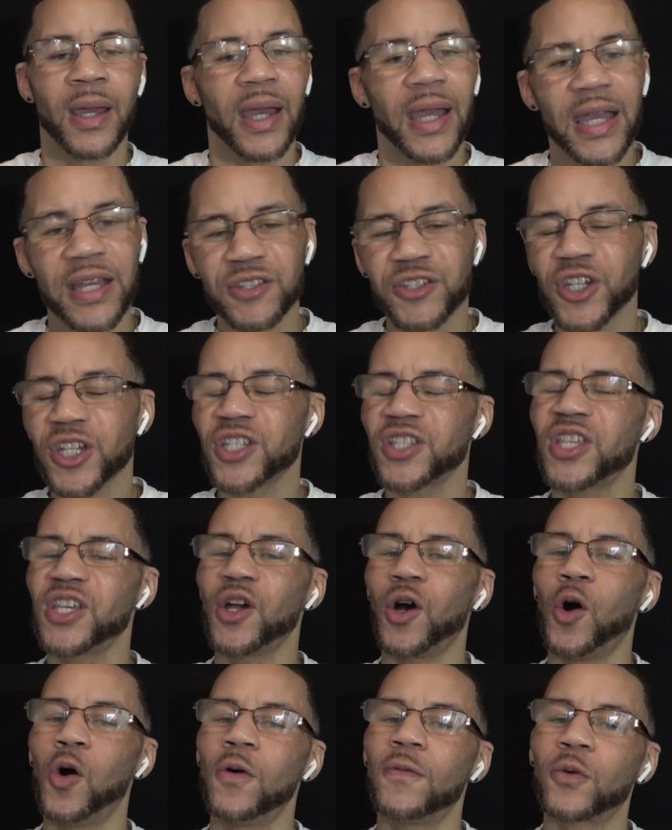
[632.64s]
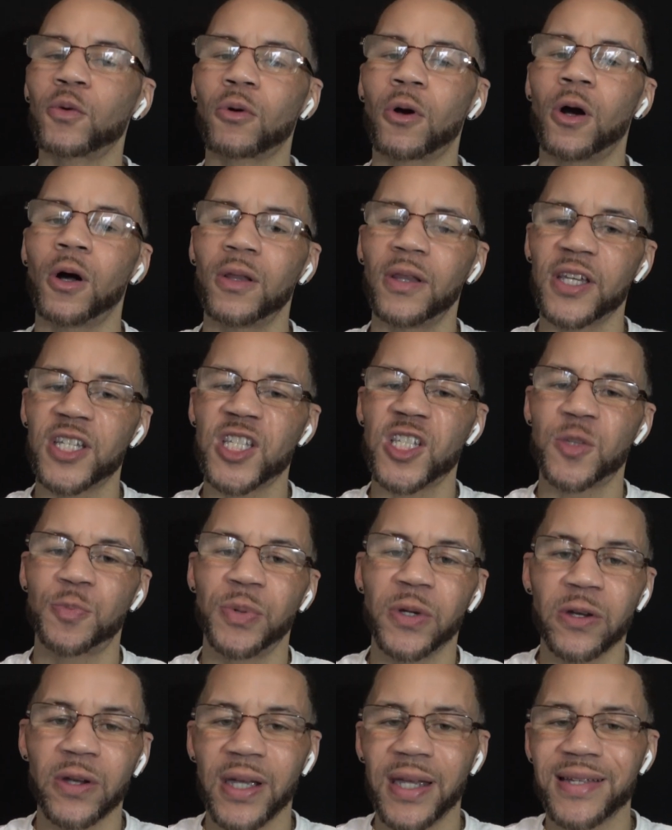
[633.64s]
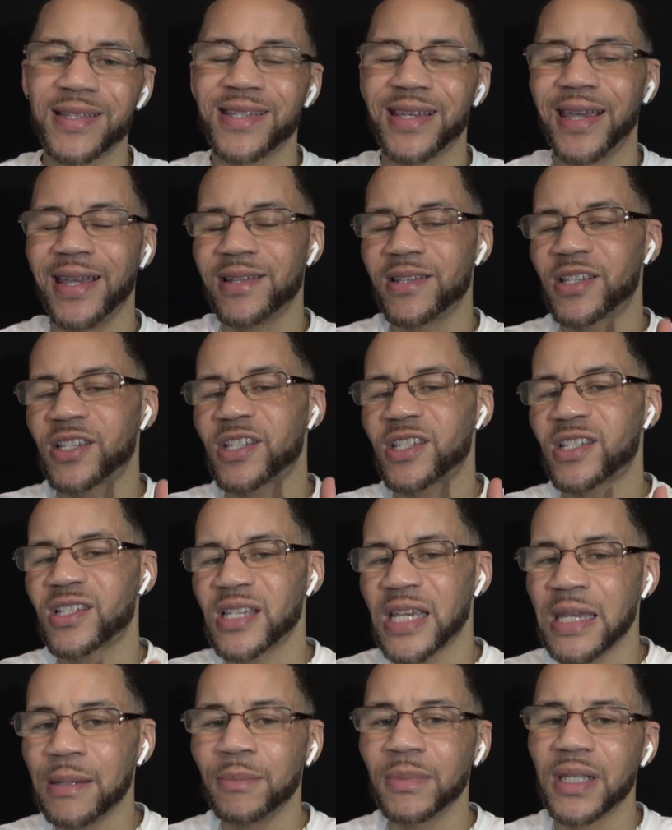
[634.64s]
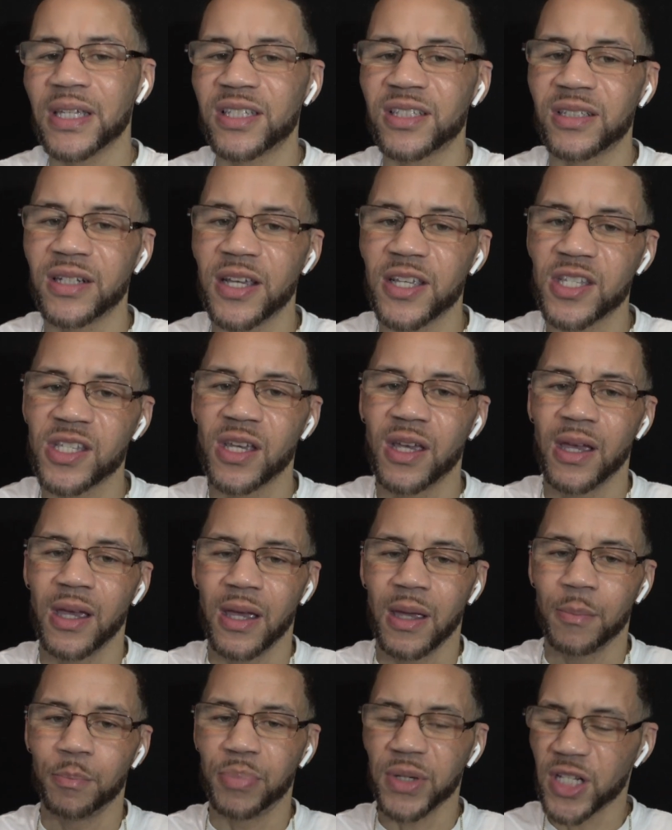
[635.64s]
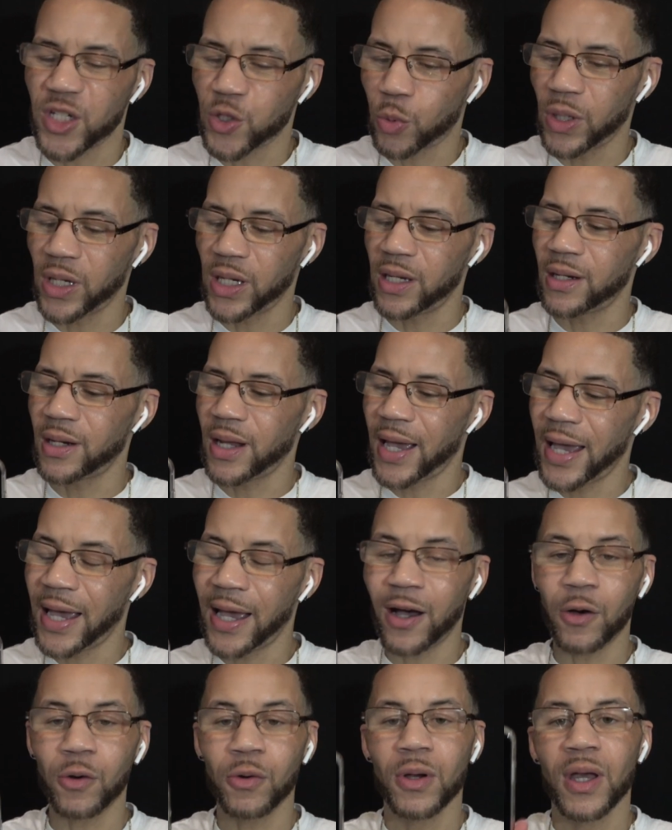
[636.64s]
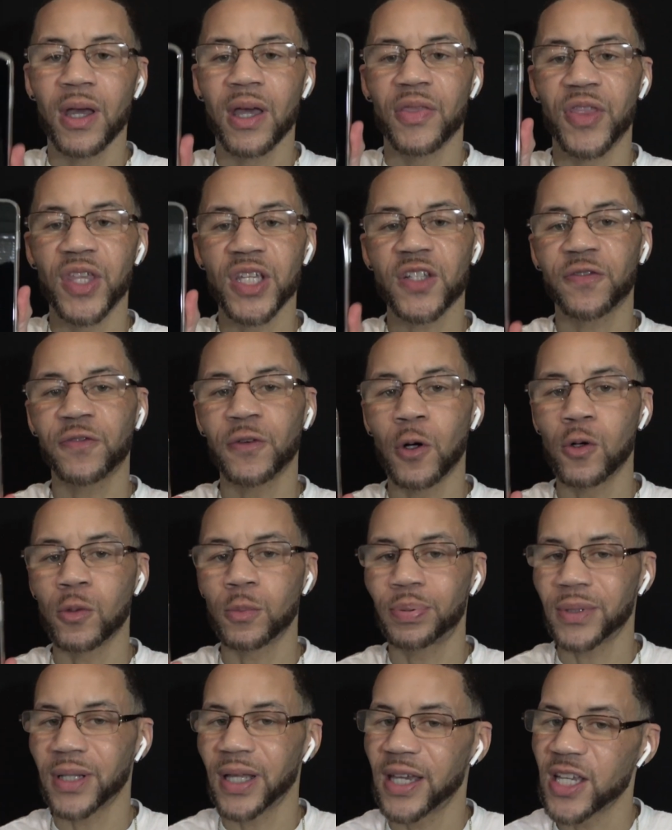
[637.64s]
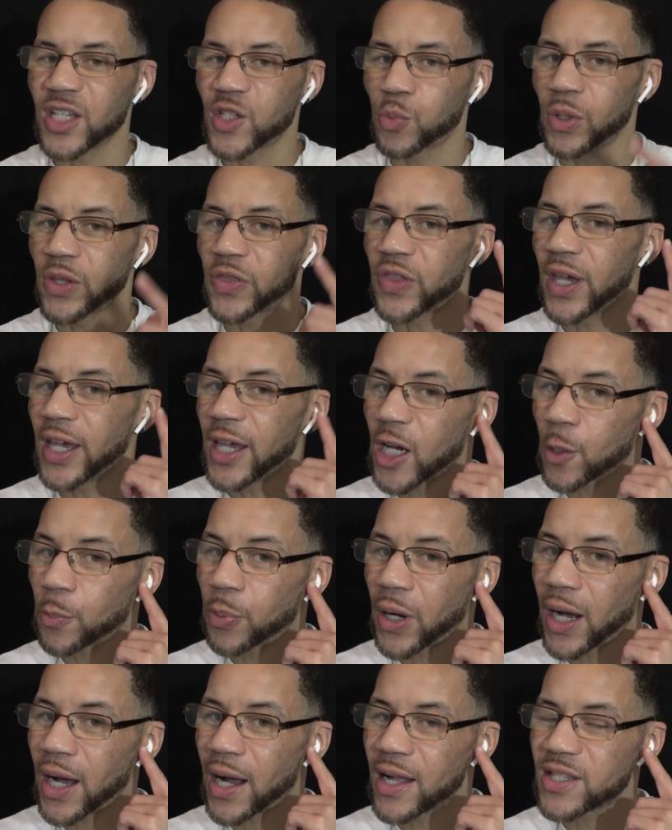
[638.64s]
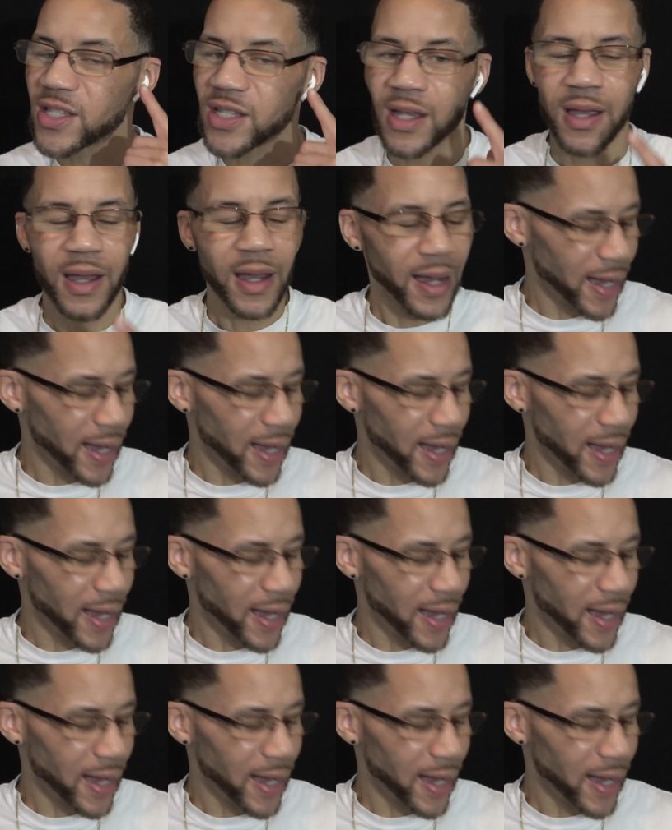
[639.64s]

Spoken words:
and just the overall experience and seamlessness between how this phone plays with the AirPods.